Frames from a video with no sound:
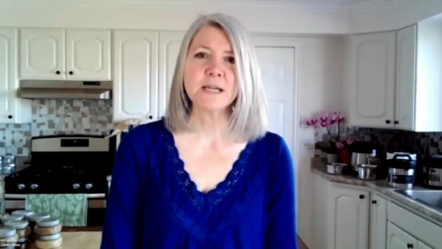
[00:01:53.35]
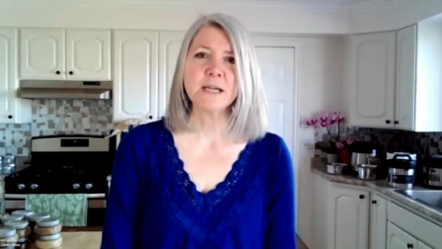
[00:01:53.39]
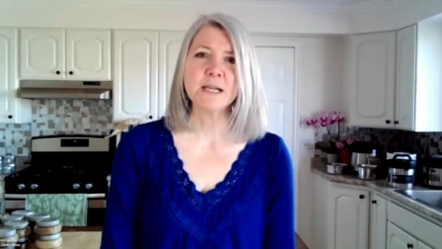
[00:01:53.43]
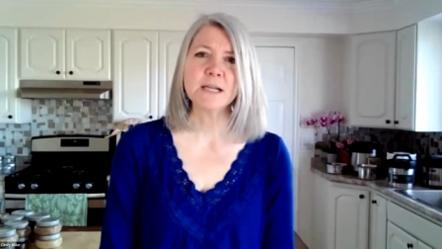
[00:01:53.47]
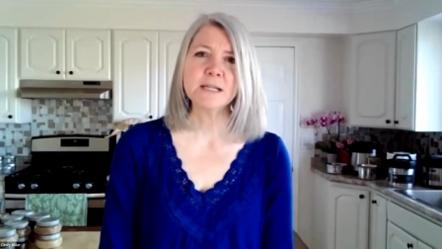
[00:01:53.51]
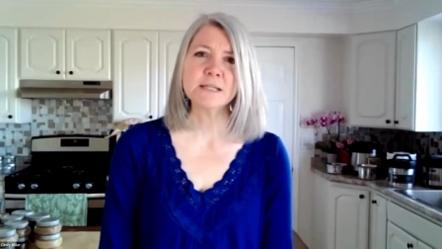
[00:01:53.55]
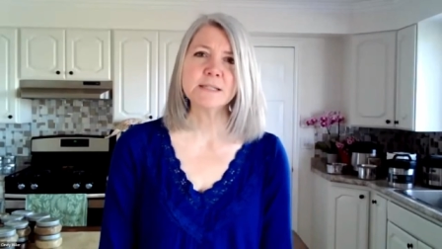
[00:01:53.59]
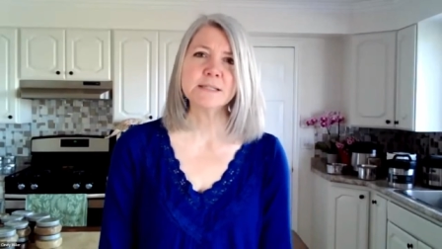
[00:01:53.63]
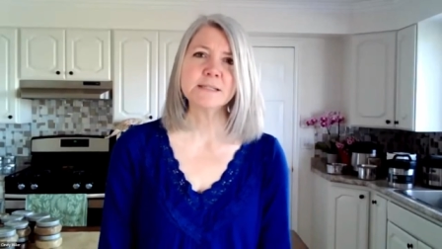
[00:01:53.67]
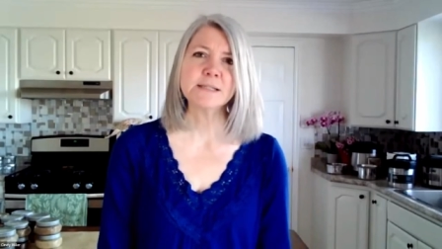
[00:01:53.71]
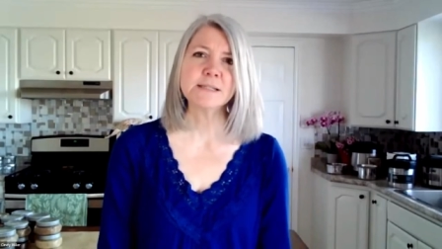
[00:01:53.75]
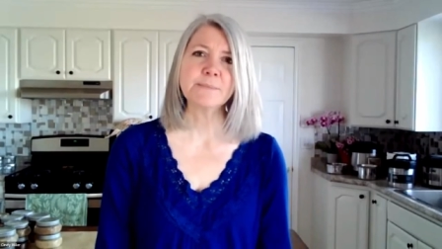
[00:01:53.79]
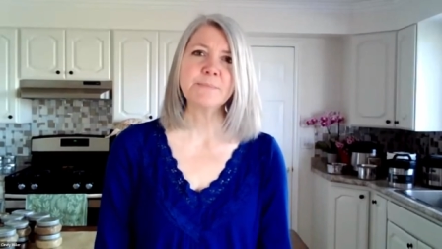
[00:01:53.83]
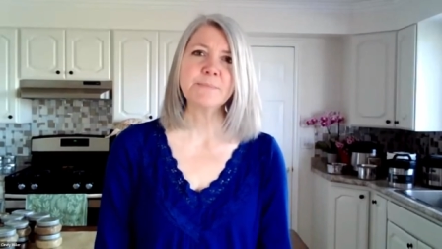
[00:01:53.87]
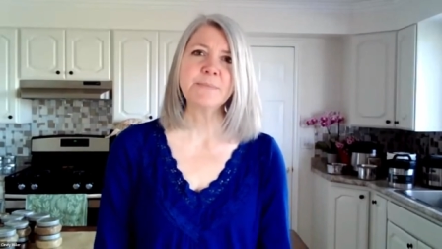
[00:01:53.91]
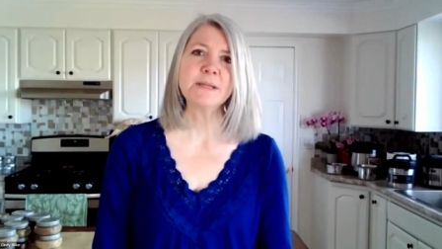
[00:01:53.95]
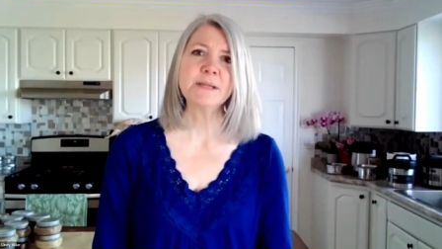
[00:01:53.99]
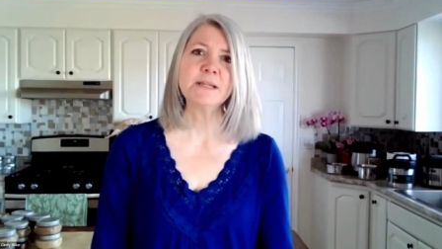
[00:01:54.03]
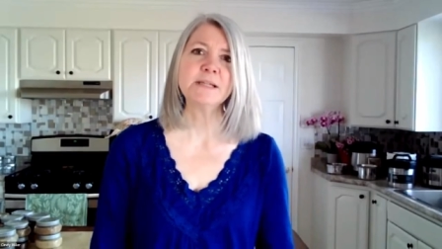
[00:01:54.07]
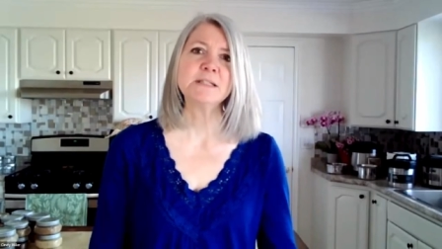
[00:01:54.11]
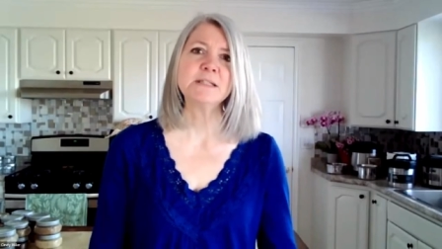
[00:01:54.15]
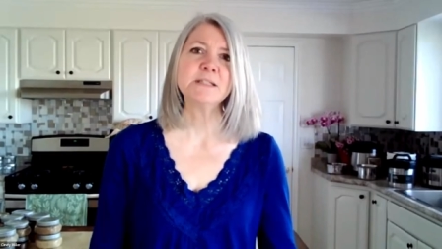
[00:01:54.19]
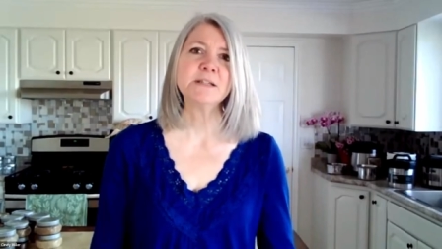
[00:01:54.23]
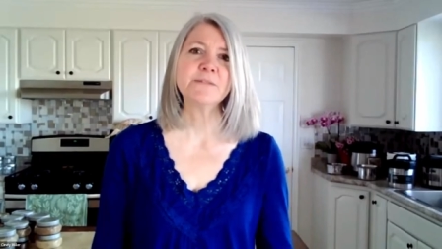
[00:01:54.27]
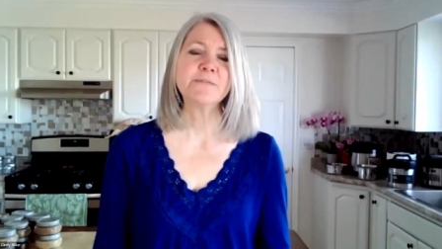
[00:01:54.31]
and it's
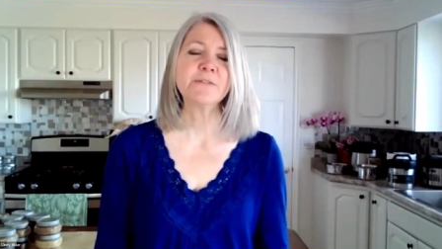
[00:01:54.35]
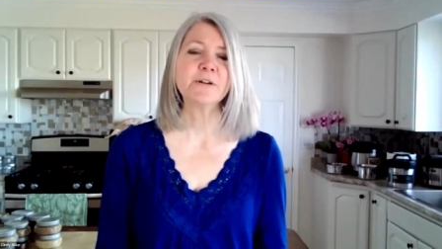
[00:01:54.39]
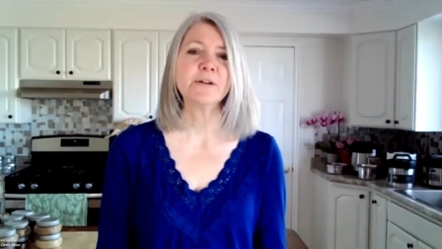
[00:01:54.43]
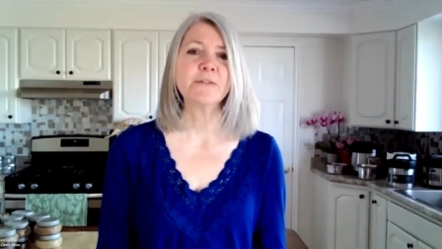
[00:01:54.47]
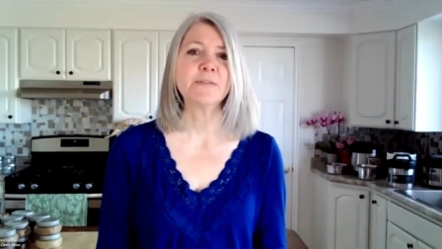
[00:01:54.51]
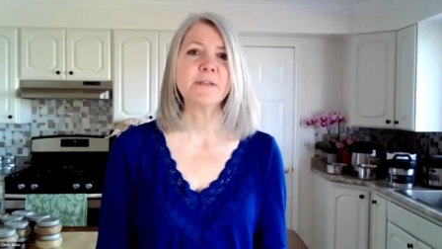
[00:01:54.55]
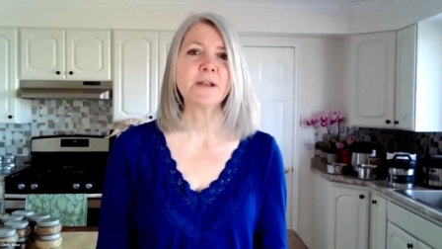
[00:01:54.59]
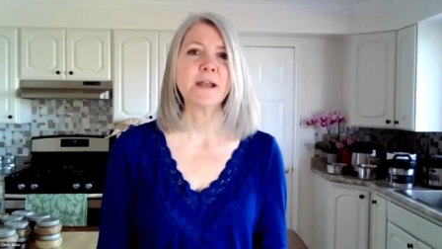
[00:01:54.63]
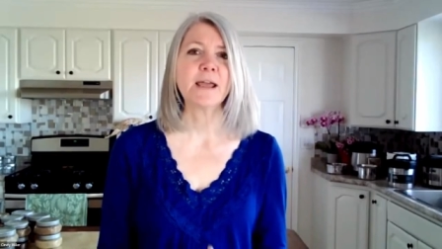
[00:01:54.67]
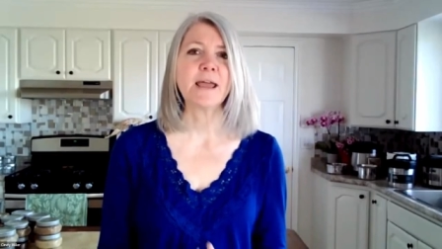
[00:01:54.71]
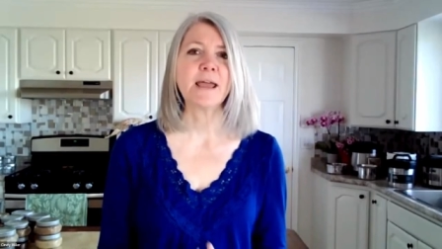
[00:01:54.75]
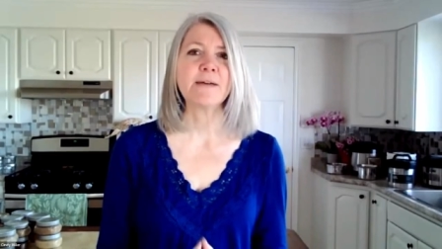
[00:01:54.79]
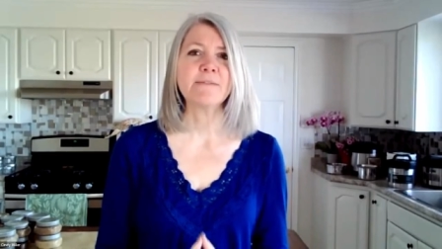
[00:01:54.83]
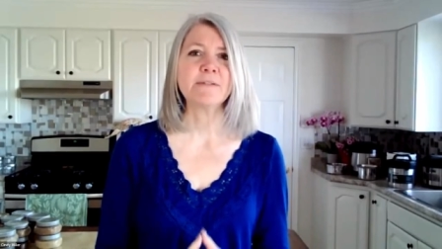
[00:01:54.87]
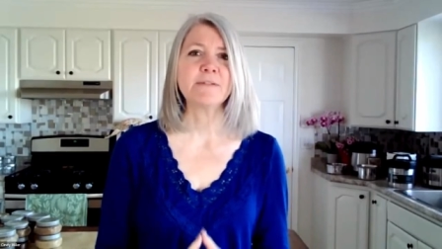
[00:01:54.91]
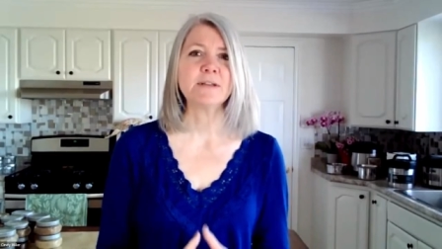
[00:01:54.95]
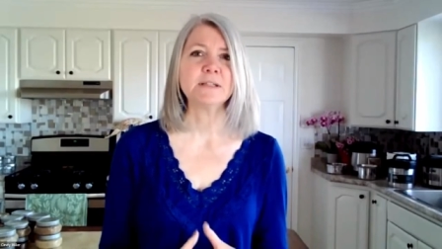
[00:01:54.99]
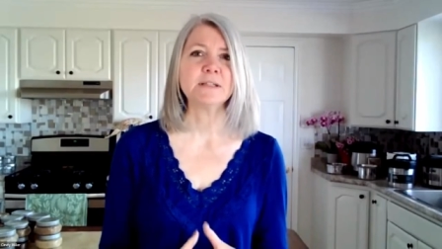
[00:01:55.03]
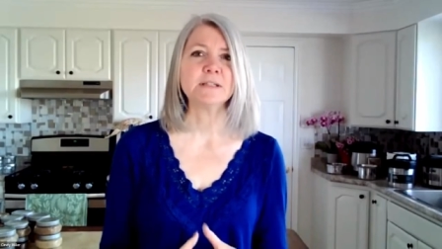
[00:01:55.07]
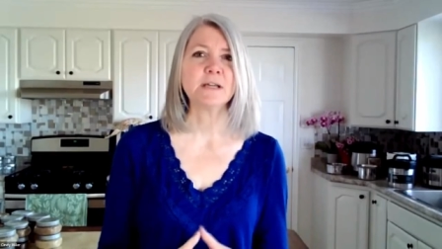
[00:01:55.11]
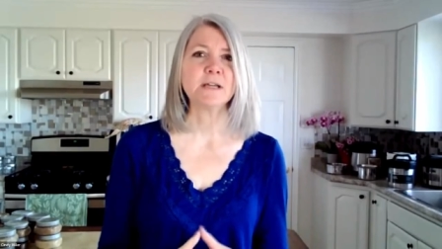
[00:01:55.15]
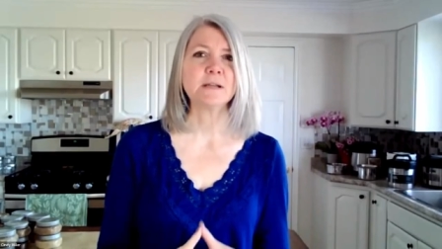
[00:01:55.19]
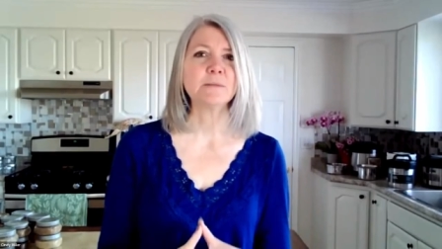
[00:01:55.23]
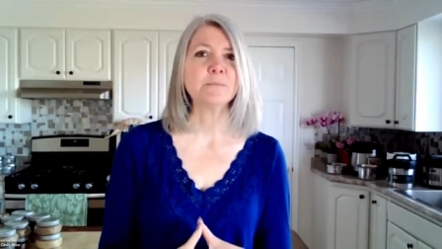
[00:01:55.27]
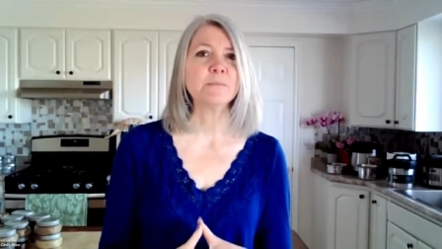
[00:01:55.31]
something different that I
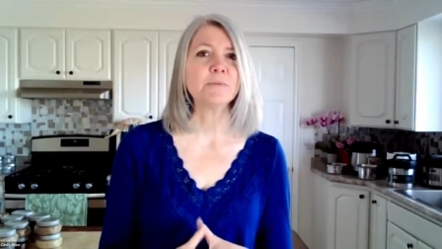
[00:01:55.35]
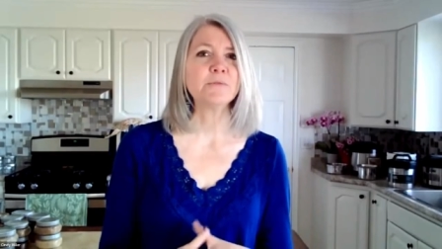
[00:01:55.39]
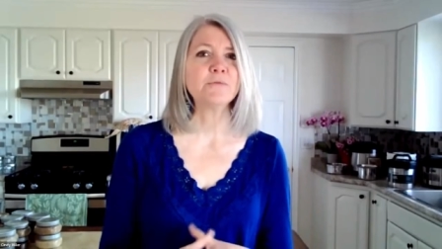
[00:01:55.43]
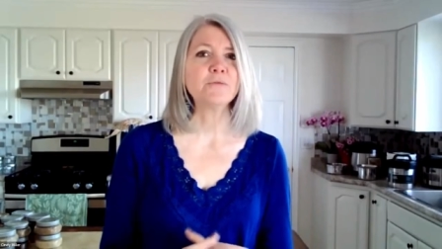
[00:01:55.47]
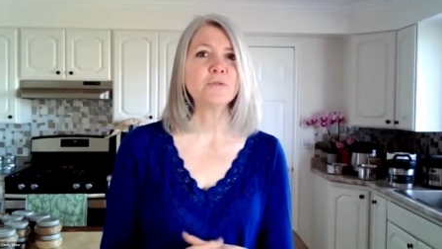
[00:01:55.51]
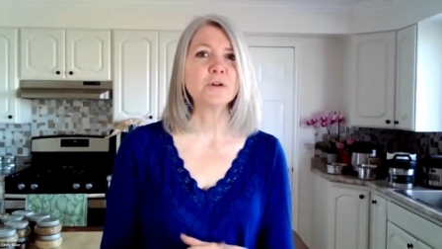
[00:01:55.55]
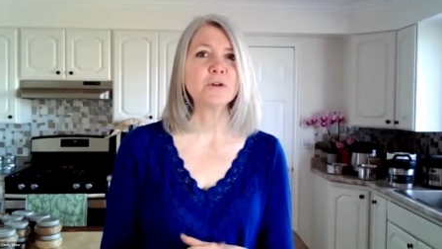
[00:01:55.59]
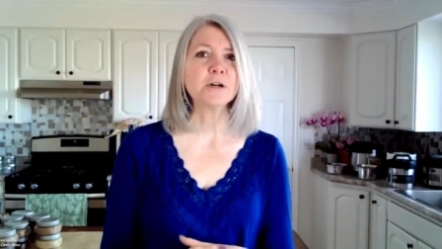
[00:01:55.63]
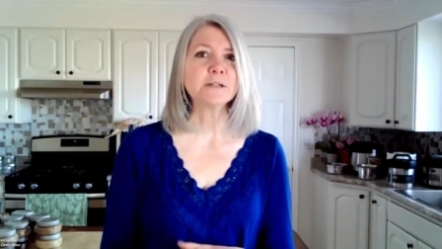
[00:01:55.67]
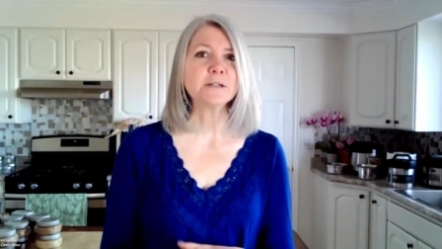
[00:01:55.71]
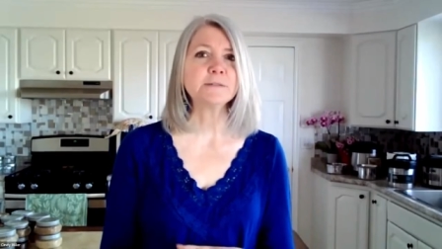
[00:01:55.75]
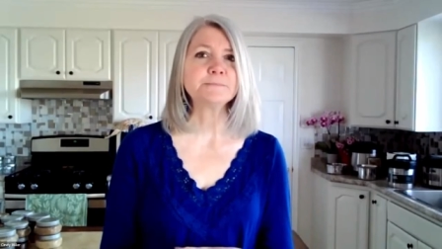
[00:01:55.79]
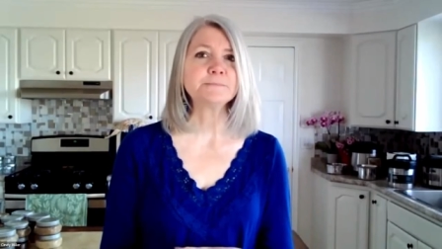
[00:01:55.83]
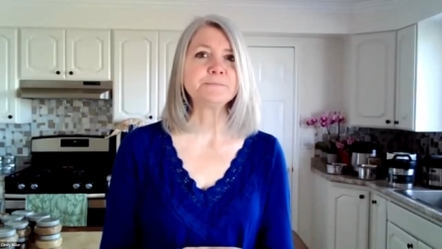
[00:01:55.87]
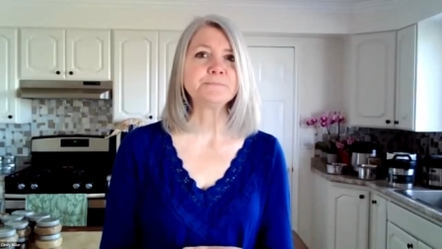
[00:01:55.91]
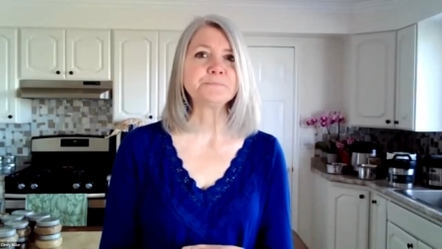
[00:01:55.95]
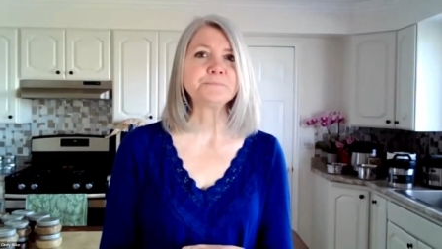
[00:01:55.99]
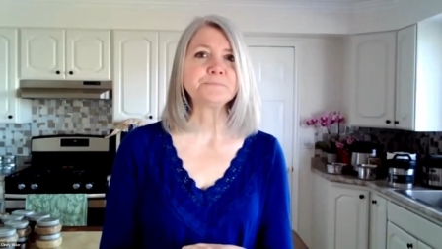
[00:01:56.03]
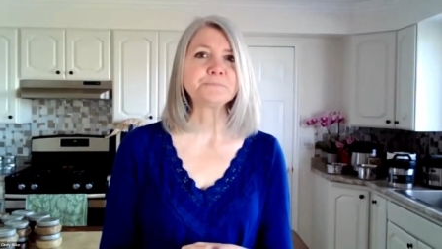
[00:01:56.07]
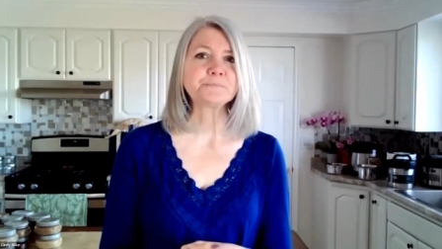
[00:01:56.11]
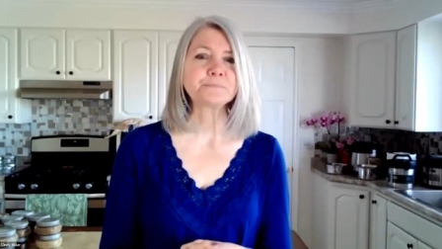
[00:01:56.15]
haven't done before.